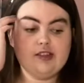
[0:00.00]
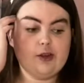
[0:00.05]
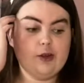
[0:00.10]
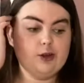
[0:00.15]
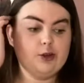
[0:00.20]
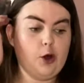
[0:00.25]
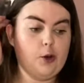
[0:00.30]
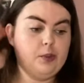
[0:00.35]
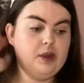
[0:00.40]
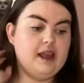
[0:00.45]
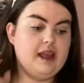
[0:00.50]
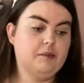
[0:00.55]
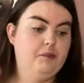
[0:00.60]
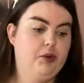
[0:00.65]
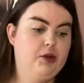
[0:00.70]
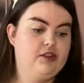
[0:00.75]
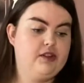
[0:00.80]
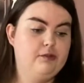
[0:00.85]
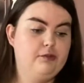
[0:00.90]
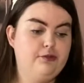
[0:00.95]
on a copy and
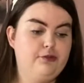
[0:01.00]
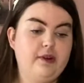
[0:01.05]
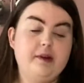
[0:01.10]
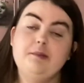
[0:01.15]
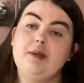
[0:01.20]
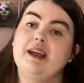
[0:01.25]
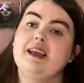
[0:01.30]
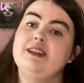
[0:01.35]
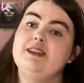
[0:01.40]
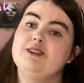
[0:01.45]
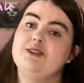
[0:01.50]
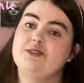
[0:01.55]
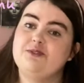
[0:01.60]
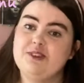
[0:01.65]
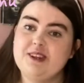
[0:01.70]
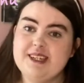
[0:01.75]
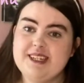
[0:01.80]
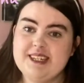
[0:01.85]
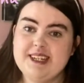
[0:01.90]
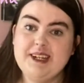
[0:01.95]
put some fun back into your
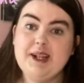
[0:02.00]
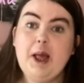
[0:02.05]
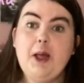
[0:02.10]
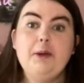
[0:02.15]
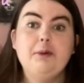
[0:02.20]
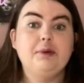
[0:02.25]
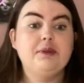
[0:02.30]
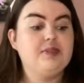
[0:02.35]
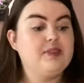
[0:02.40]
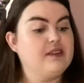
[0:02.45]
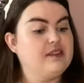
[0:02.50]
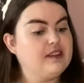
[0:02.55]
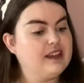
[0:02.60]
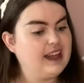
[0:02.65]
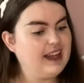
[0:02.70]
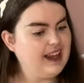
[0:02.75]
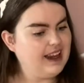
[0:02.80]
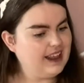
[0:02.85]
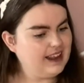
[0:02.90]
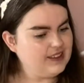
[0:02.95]
reading with this
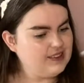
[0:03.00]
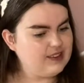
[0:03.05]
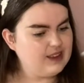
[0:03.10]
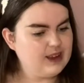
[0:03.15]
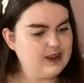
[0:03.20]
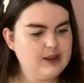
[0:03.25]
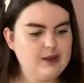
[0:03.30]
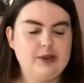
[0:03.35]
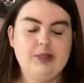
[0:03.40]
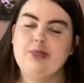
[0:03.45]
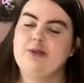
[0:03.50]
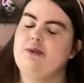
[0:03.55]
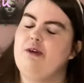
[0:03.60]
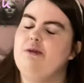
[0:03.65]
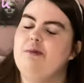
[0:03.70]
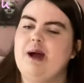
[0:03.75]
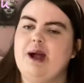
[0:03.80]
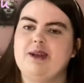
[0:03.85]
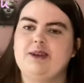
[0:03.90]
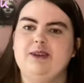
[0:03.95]
classic
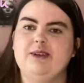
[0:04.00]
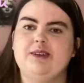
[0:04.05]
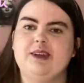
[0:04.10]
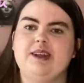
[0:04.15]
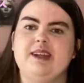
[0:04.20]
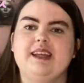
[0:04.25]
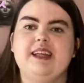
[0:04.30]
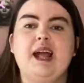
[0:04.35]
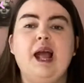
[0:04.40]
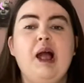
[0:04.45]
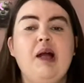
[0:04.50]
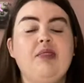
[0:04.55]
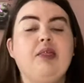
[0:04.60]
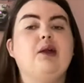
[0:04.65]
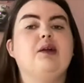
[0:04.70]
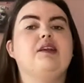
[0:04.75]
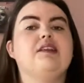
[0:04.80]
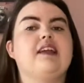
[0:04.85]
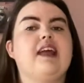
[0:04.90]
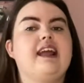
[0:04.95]
throwback whodunit, there
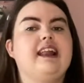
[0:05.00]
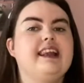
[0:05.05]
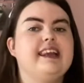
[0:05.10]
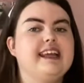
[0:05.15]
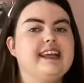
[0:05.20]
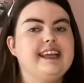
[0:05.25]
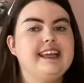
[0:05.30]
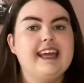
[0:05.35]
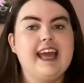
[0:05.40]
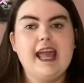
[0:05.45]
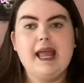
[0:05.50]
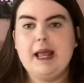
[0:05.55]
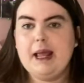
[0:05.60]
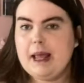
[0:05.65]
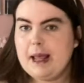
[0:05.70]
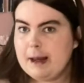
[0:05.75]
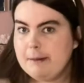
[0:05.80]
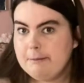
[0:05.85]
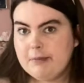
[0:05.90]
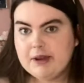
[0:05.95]
is a link
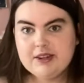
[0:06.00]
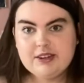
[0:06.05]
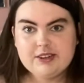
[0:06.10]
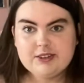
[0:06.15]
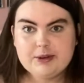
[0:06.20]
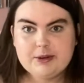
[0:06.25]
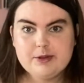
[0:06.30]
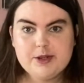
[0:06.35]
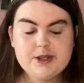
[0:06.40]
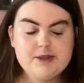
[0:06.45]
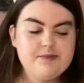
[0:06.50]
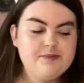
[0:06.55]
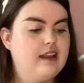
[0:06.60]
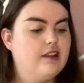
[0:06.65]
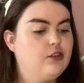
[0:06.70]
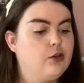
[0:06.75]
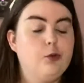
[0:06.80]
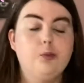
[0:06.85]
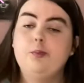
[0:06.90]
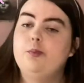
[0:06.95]
in my description
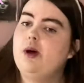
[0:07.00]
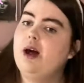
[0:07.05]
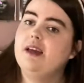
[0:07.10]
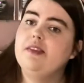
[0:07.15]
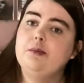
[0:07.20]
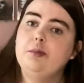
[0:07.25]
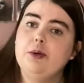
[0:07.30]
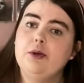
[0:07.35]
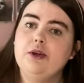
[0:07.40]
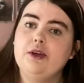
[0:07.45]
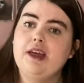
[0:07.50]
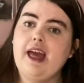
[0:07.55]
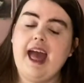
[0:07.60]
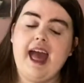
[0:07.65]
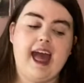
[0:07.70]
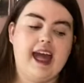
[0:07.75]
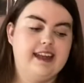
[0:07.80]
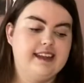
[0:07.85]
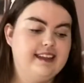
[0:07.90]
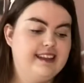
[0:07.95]
to buy the book.
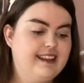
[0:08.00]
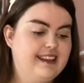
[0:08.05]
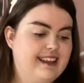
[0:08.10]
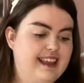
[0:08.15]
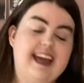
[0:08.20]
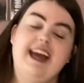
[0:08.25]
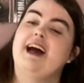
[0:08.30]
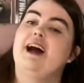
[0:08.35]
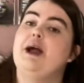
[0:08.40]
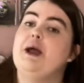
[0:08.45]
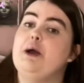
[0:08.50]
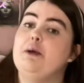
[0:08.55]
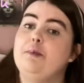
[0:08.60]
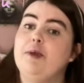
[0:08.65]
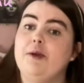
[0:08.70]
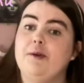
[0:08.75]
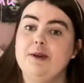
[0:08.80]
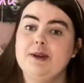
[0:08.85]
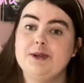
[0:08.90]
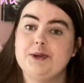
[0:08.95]
And yeah, I hope you
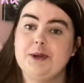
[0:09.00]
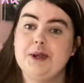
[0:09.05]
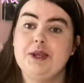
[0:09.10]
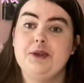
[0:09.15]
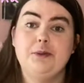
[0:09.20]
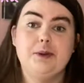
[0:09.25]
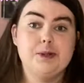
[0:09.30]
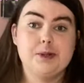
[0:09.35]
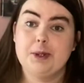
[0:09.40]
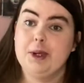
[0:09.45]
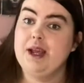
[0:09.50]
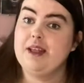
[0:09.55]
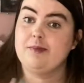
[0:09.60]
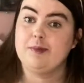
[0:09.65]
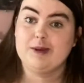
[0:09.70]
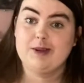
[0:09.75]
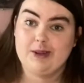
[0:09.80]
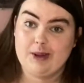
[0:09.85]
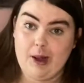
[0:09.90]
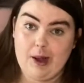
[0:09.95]
enjoy it as
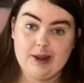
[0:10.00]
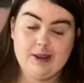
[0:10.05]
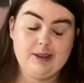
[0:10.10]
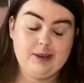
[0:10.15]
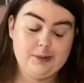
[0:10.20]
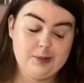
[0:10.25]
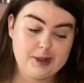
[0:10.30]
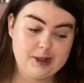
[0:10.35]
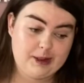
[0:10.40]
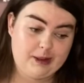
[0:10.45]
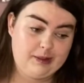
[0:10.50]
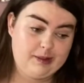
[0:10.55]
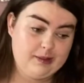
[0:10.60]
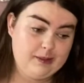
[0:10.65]
much as I do, because